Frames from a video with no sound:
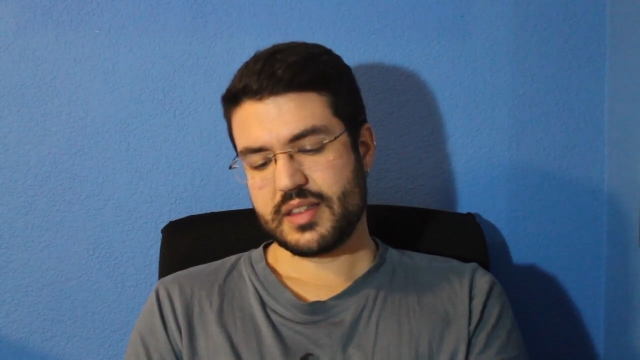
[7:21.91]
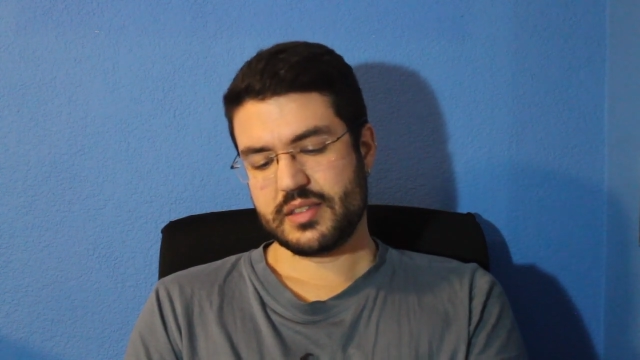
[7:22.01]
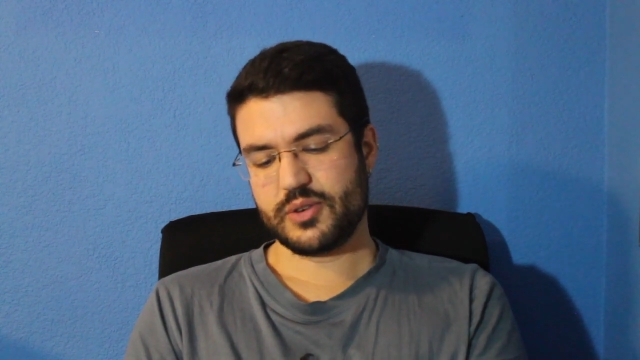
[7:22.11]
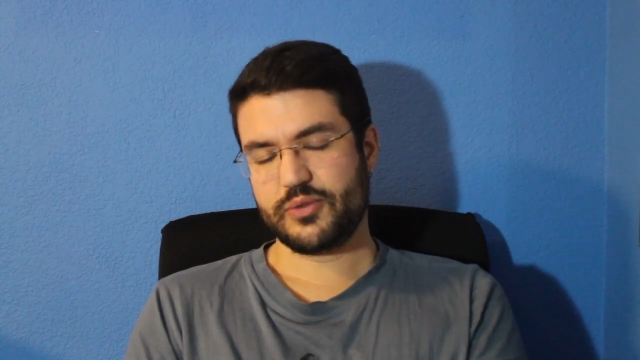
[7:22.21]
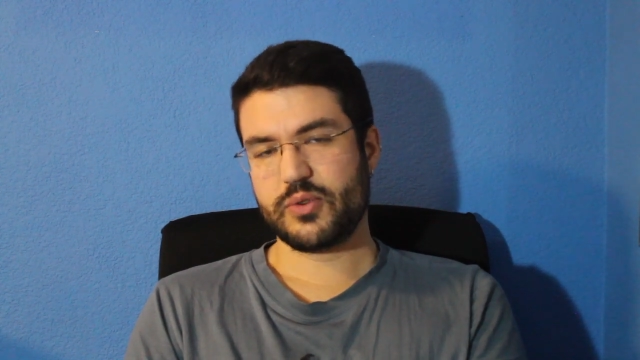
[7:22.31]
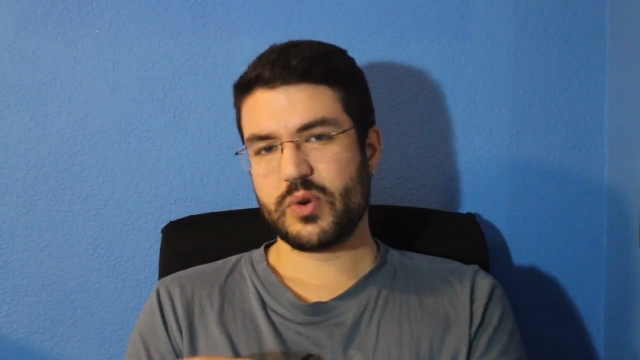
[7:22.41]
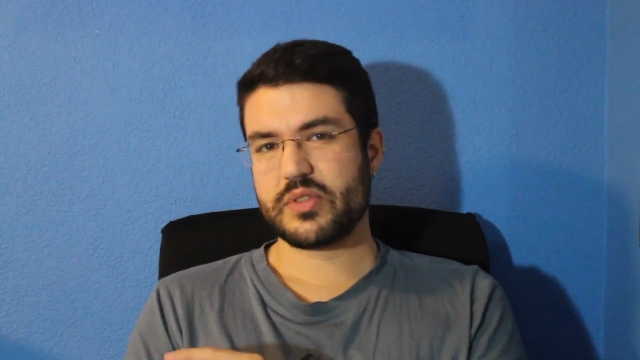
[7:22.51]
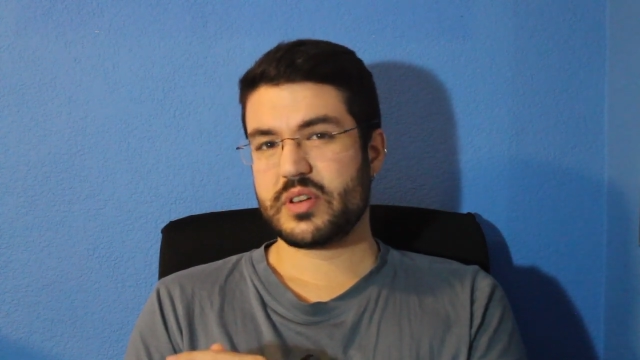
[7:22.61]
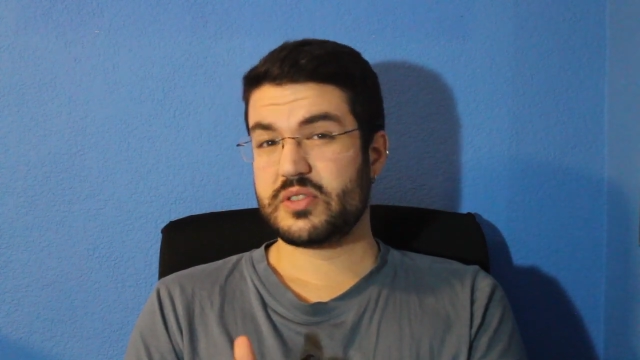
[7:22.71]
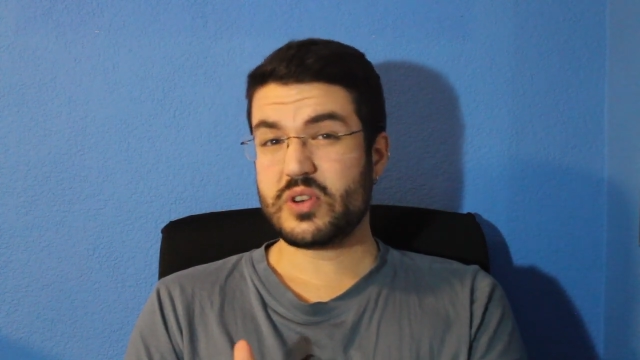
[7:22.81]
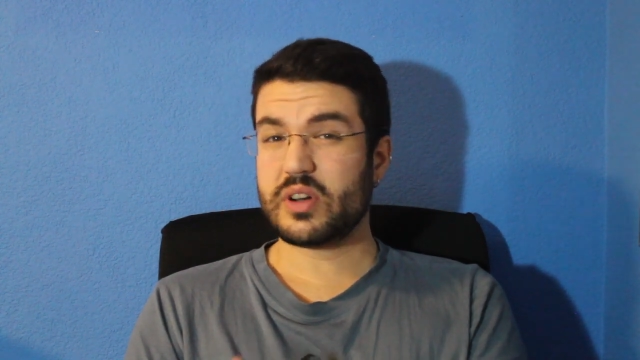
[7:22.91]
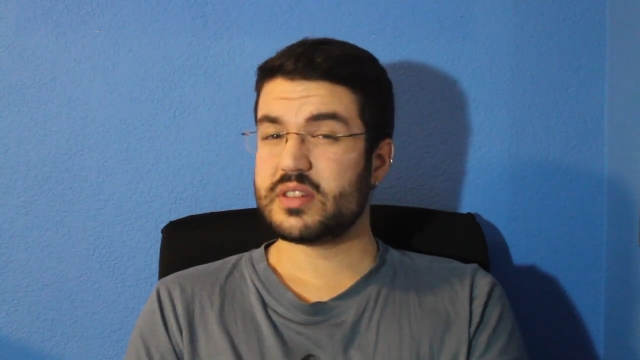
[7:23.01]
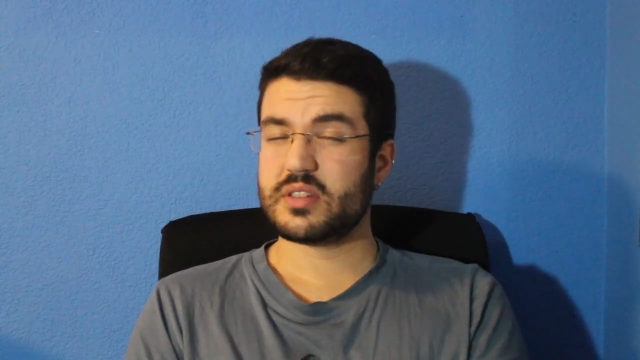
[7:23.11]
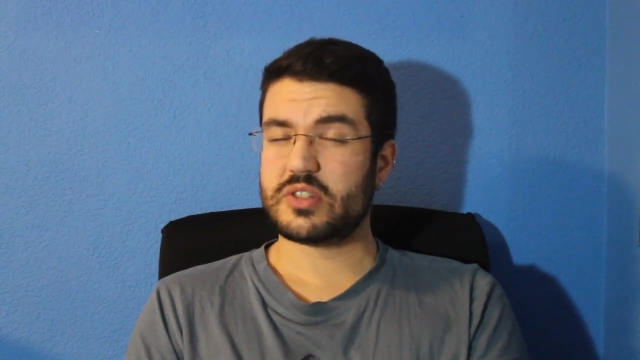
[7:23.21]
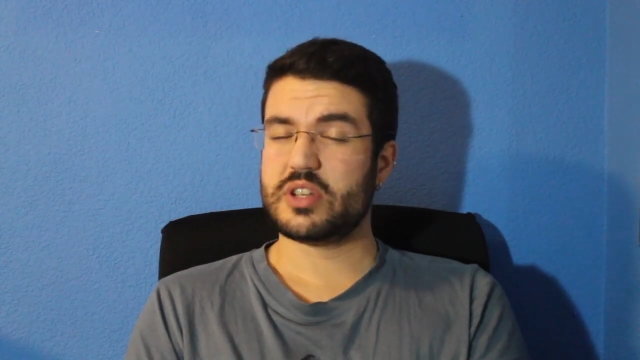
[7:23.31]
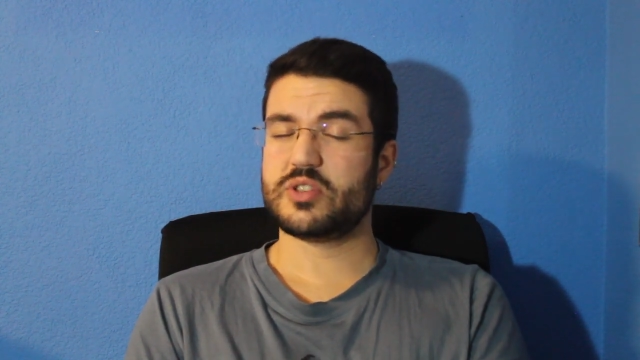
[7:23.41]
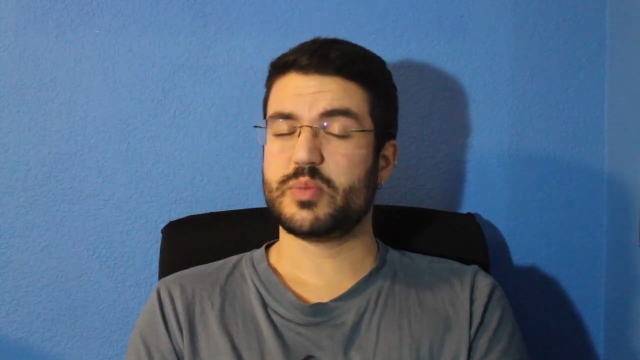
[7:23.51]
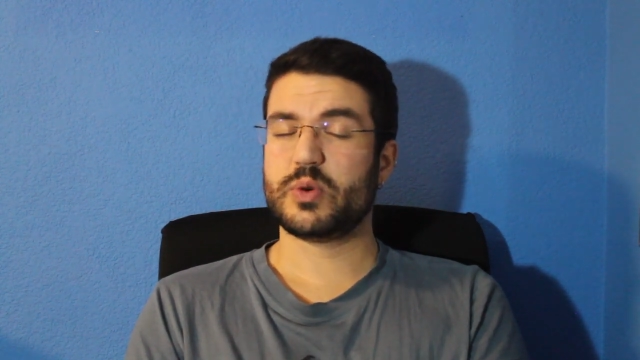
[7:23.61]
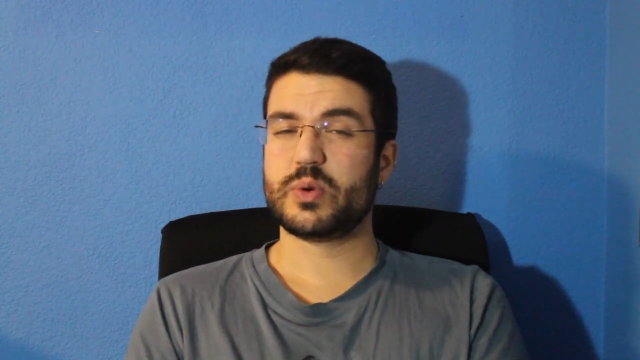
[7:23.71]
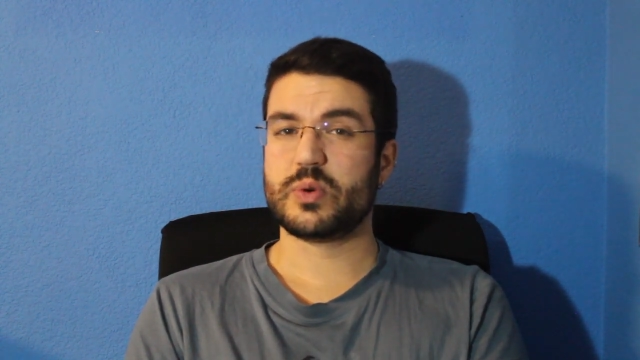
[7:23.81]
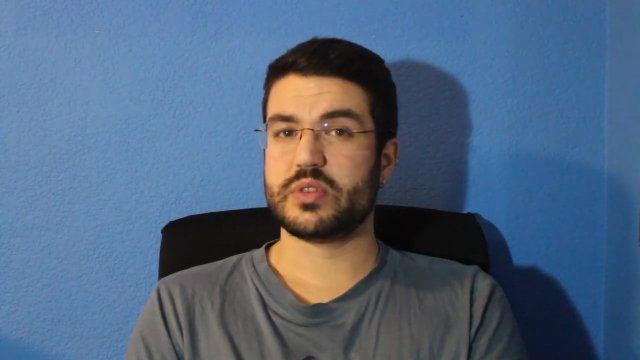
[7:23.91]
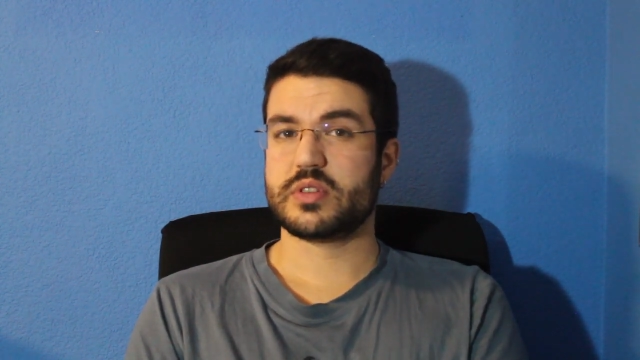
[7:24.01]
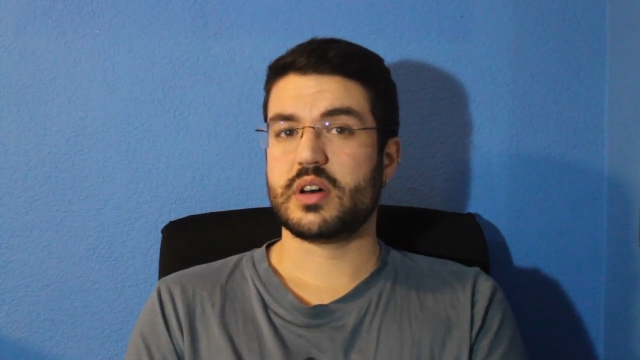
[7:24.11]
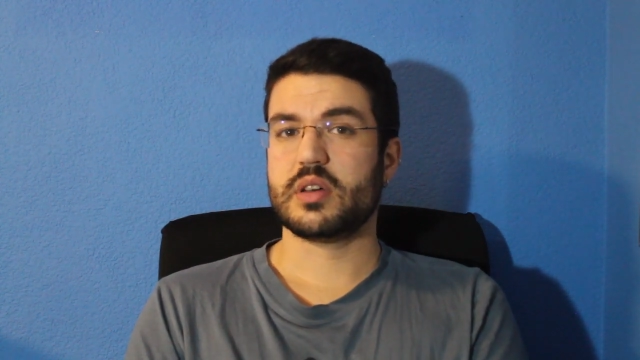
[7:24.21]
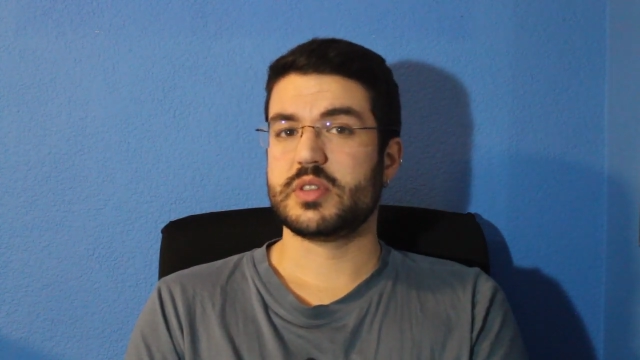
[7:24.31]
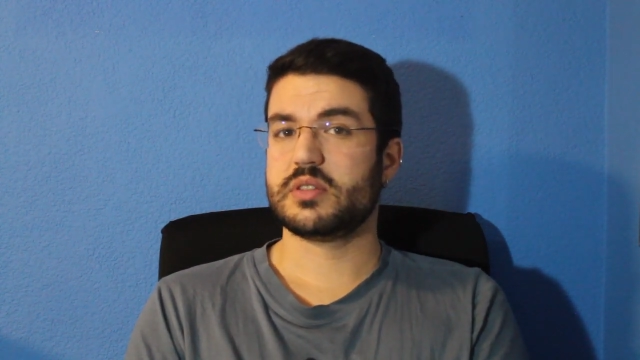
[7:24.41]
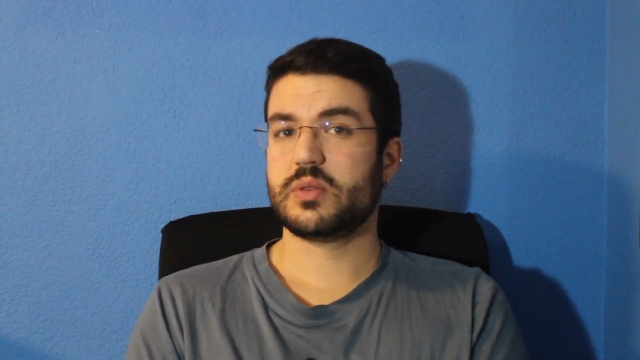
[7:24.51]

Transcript: Therefore, they're not interchangeable all the time in